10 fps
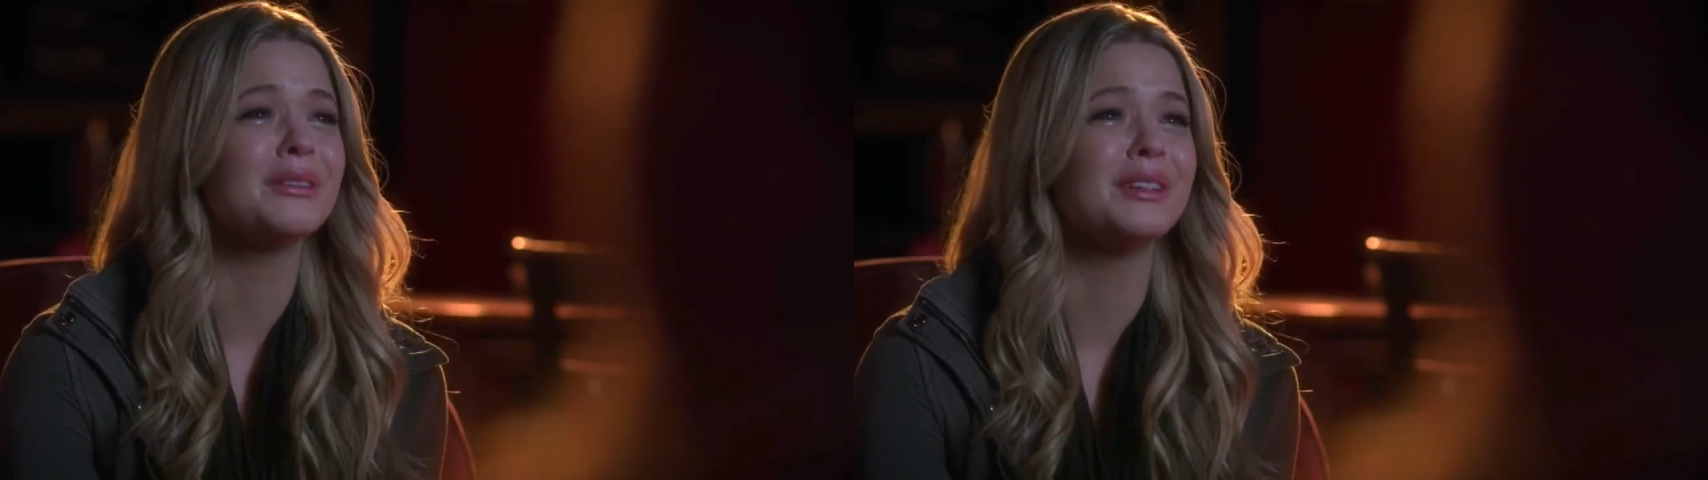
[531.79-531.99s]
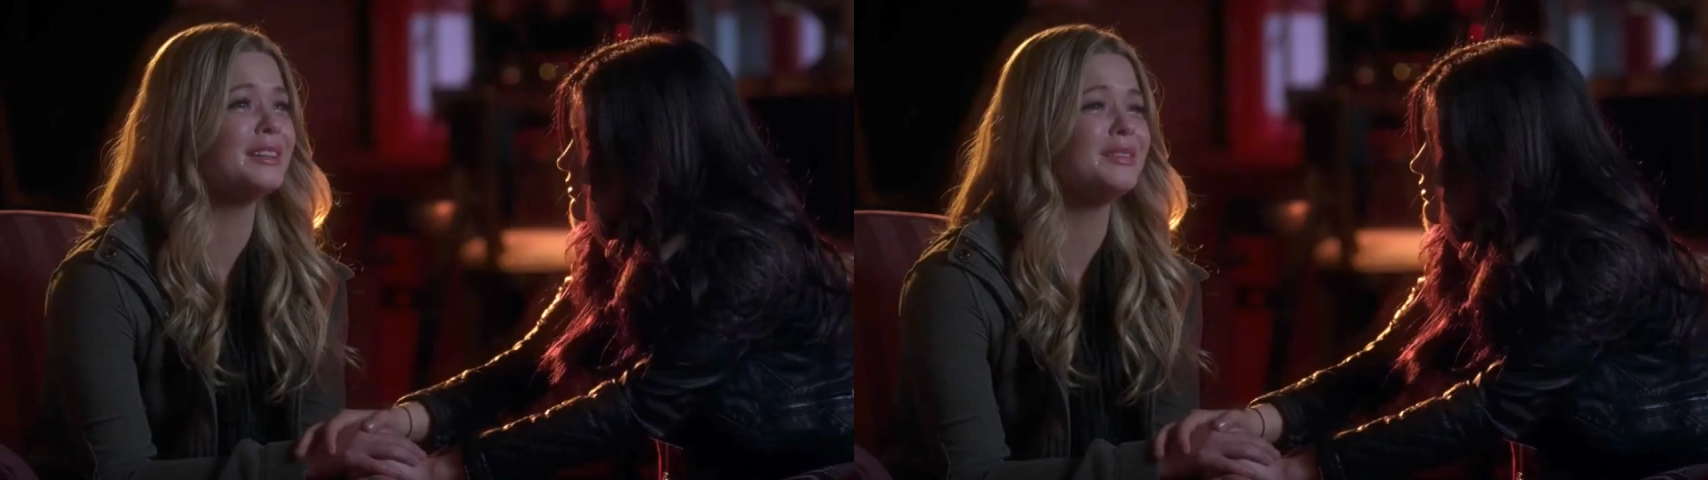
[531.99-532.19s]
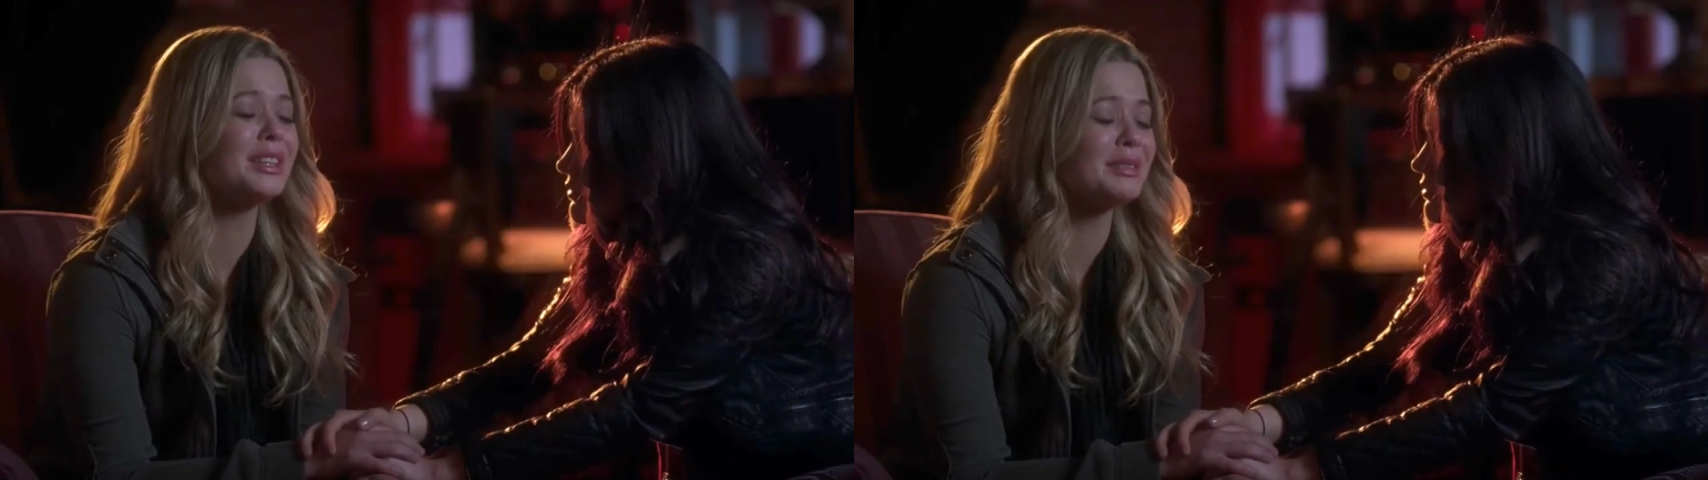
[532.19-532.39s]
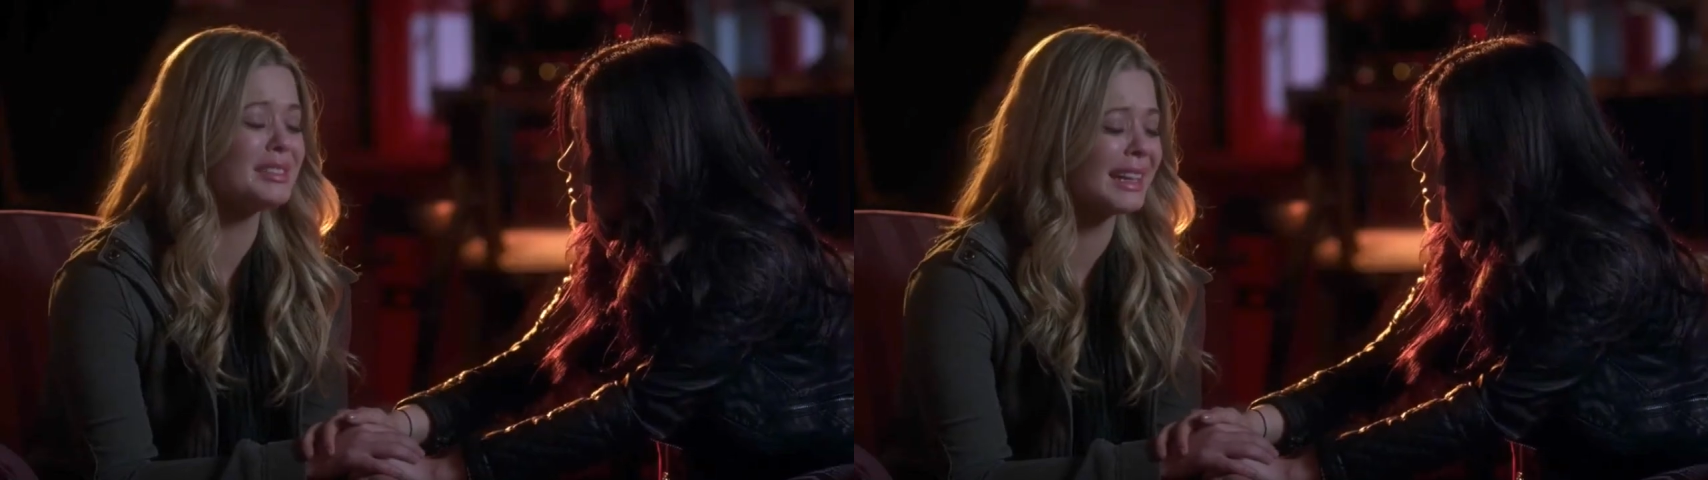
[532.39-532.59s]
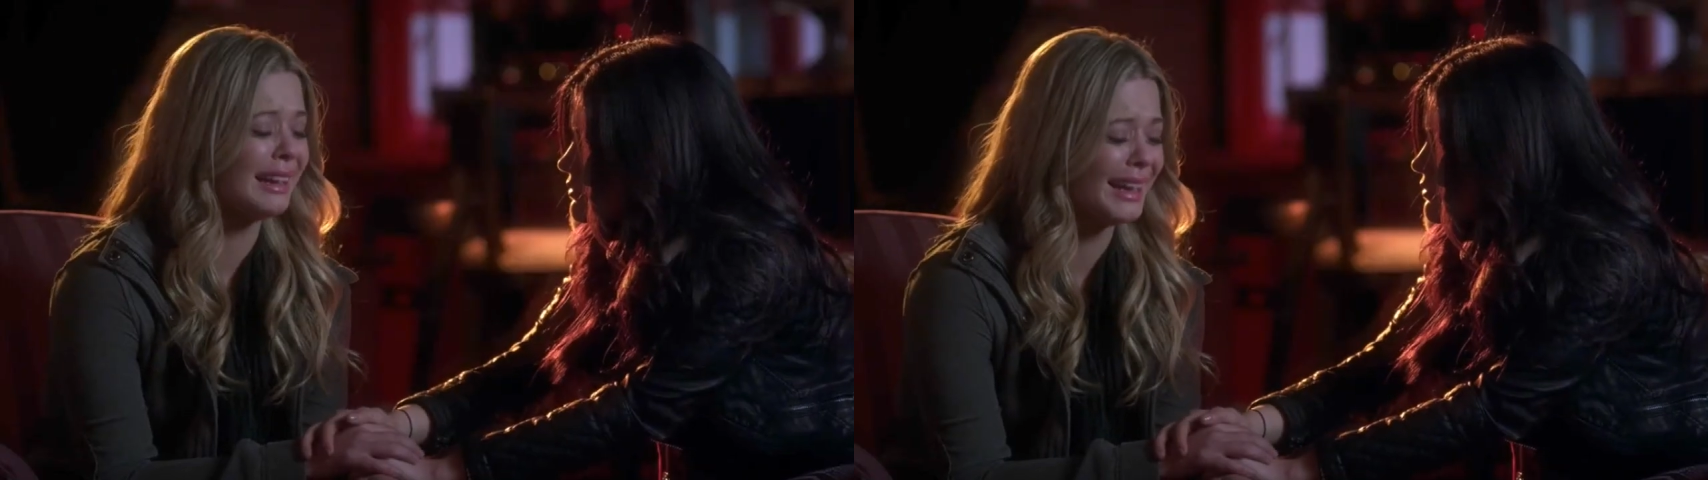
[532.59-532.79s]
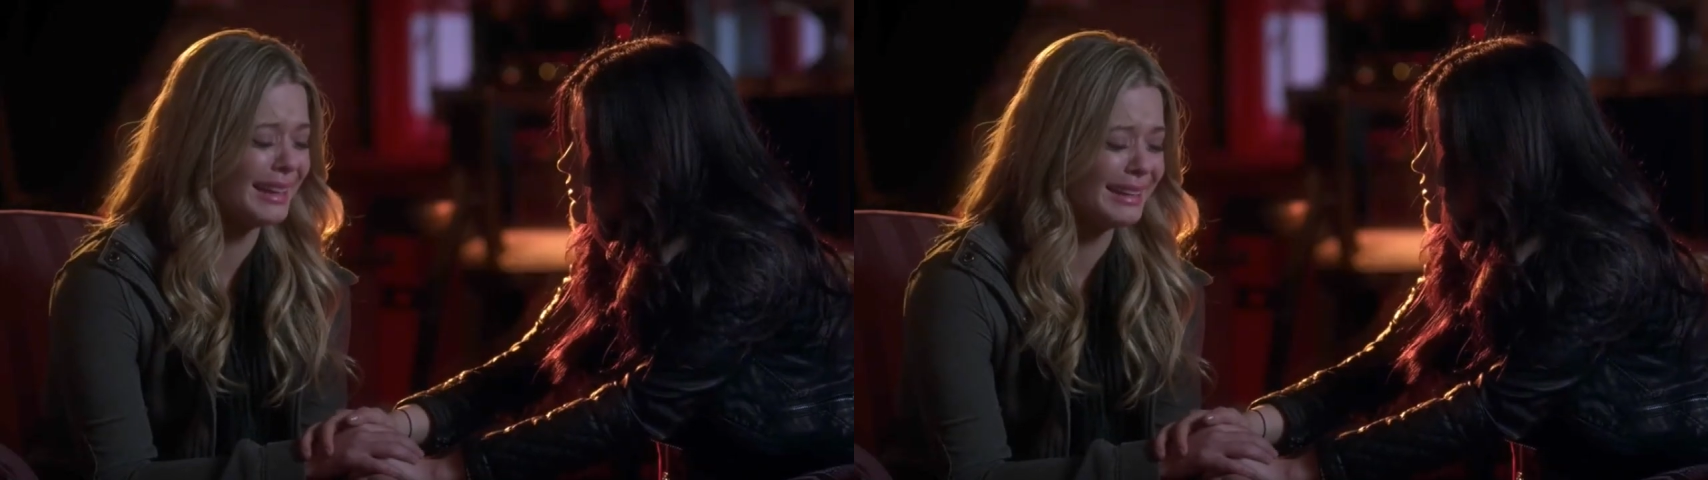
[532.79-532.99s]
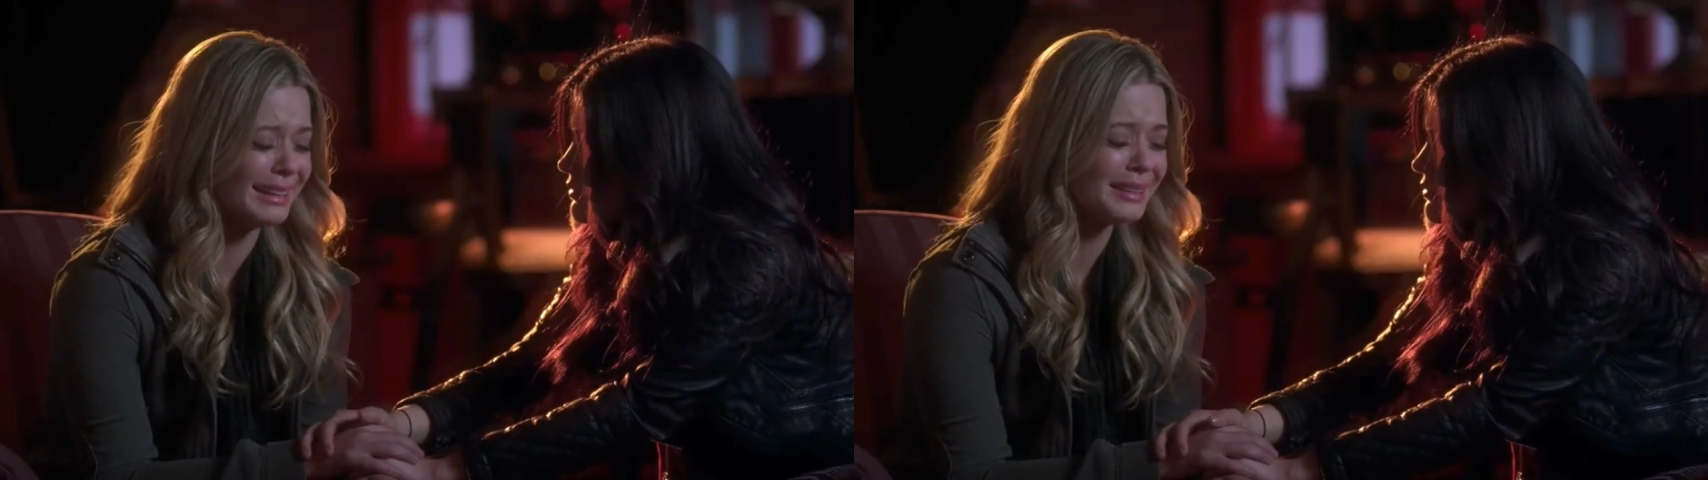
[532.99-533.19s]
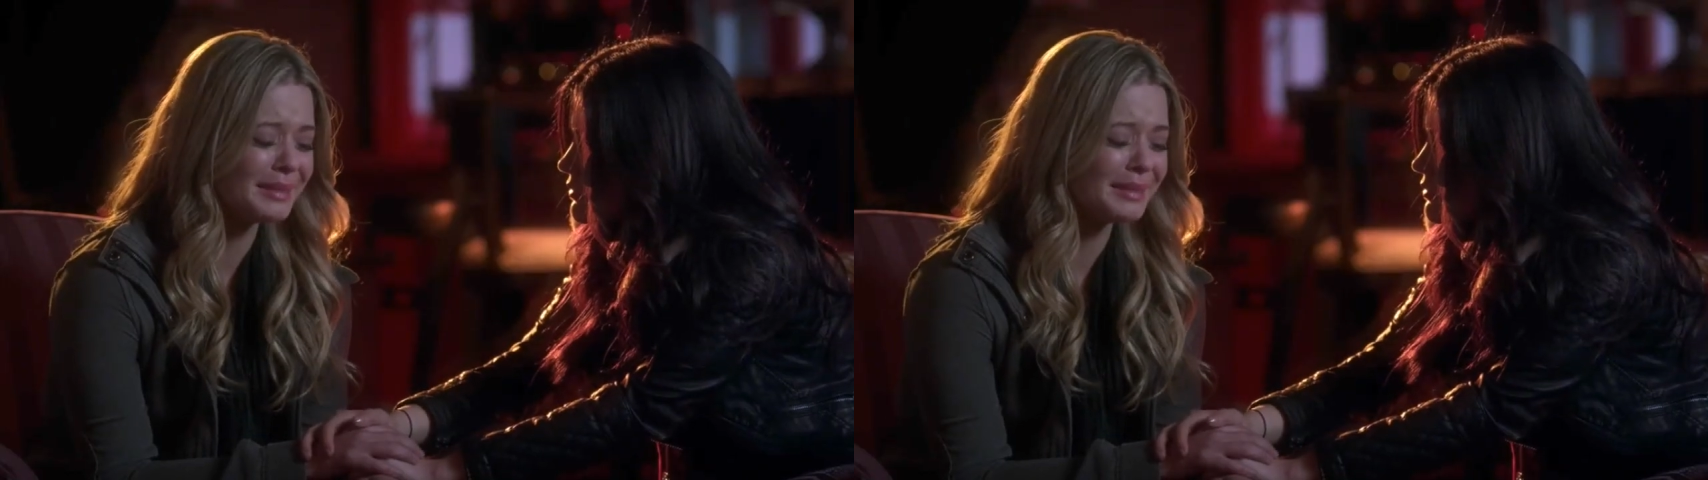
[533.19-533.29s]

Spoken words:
What have you done?